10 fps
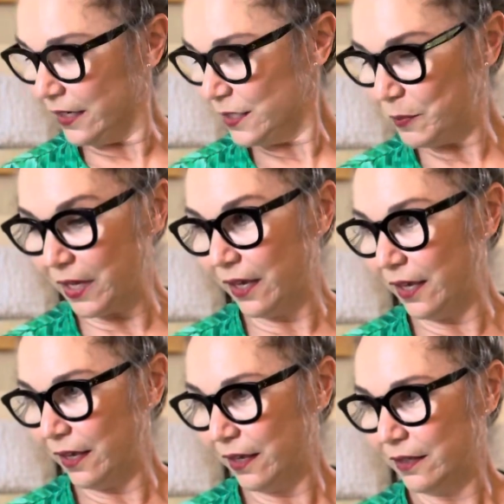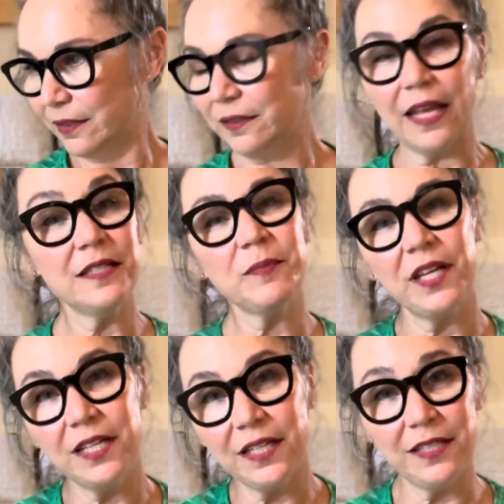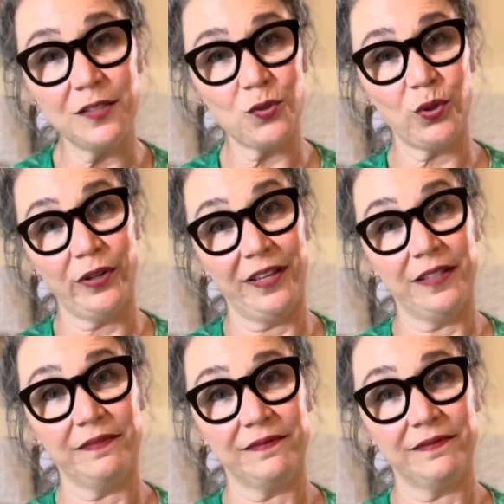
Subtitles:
is my knitting story.